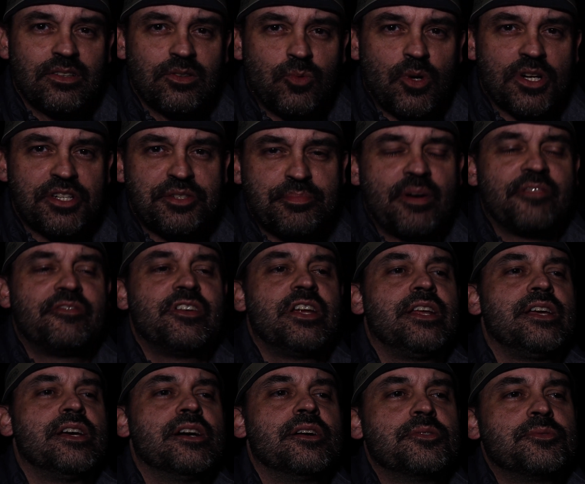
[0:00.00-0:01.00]
watch my
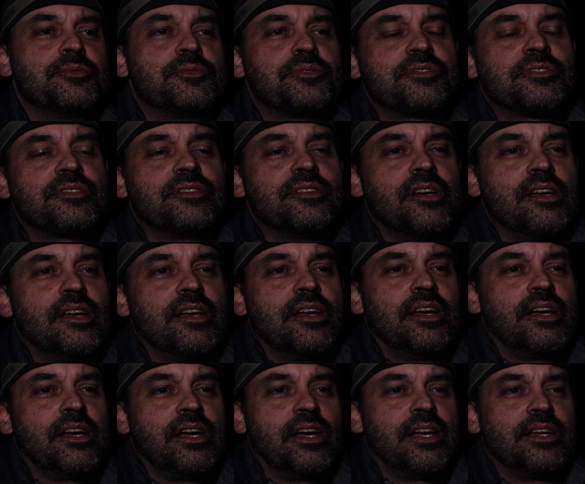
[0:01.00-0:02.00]
videos,
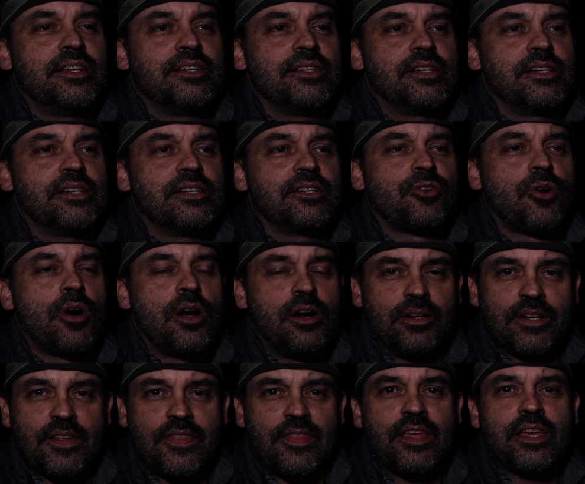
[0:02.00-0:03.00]
and crawl
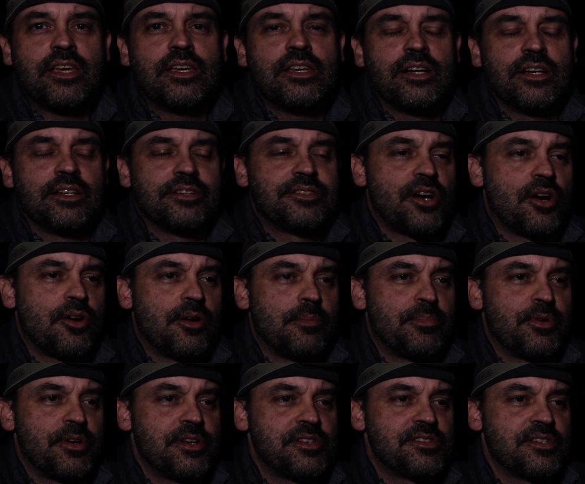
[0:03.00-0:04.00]
in the tarp
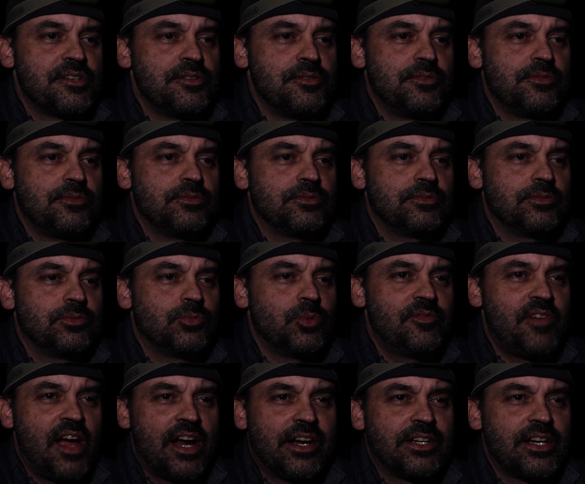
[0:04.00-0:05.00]
pretty soon. We've
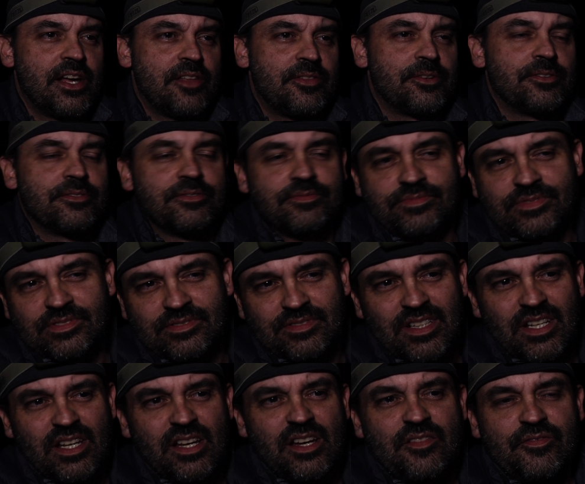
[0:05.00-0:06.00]
got another
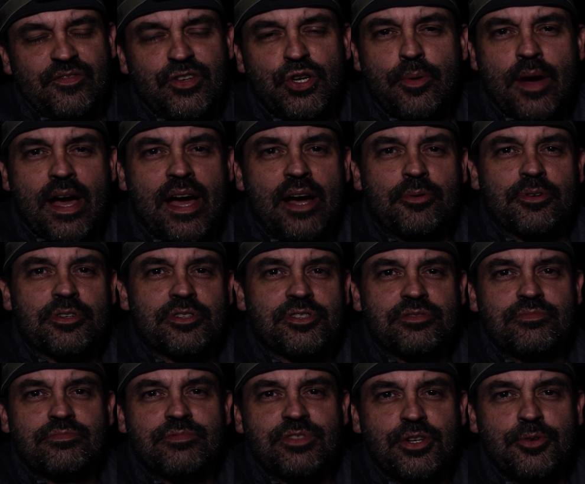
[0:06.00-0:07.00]
few
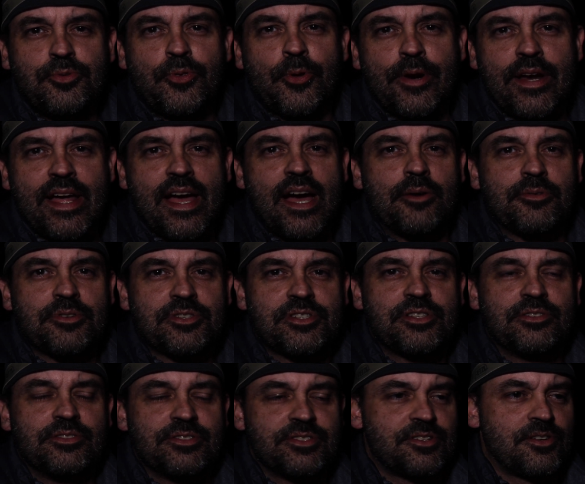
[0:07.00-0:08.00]
hours, 2-3 hours
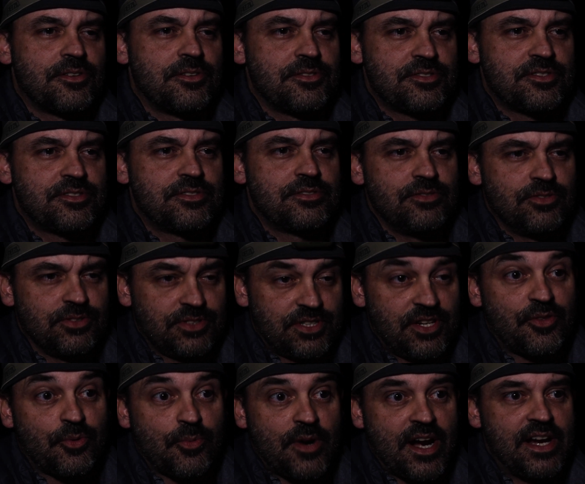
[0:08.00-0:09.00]
till it starts, or till
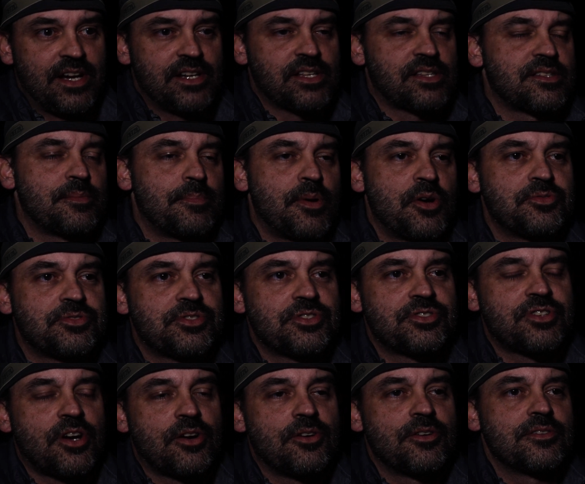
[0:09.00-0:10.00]
the rain is supposed to
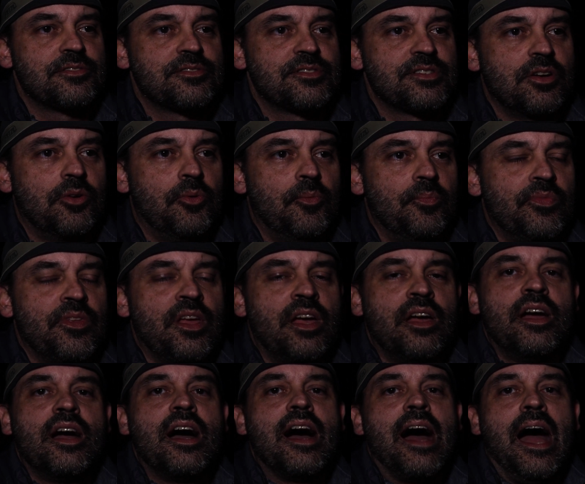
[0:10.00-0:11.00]
start. So
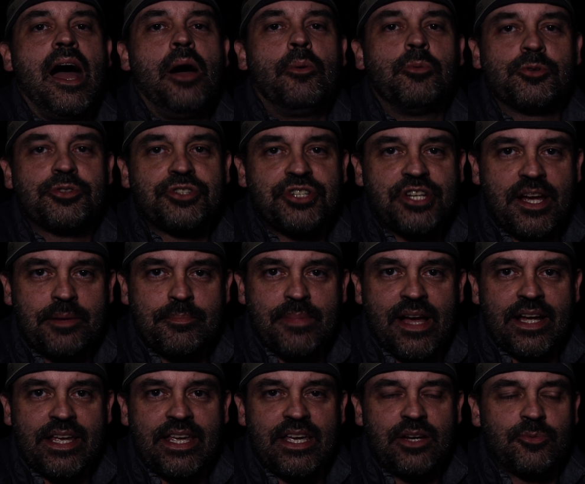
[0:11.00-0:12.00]
I will check
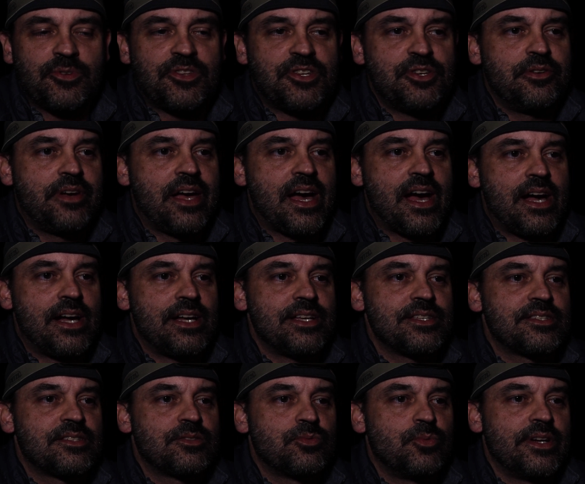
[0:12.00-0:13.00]
back in with you
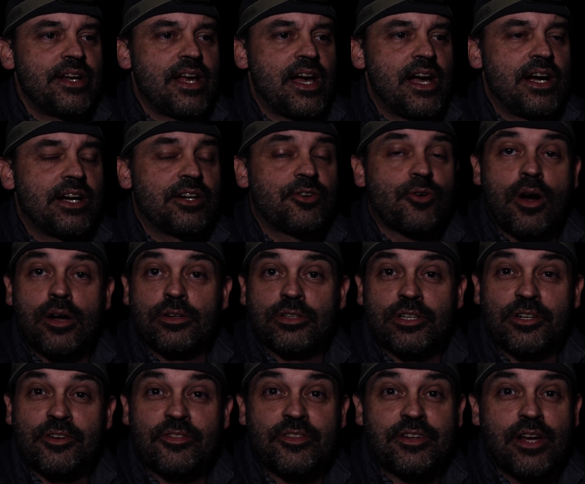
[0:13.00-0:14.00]
guys when I crawl
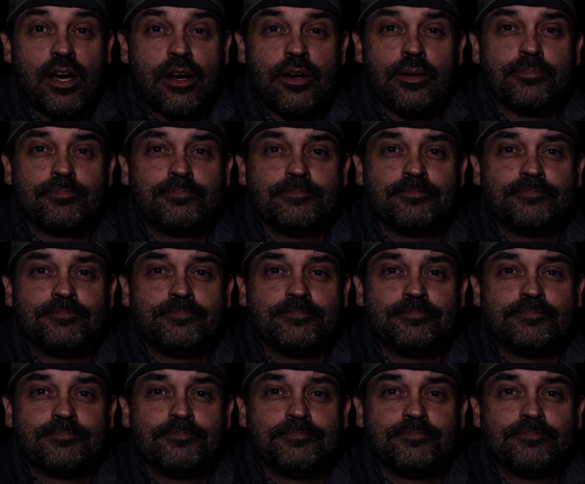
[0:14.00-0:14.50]
into the tarp.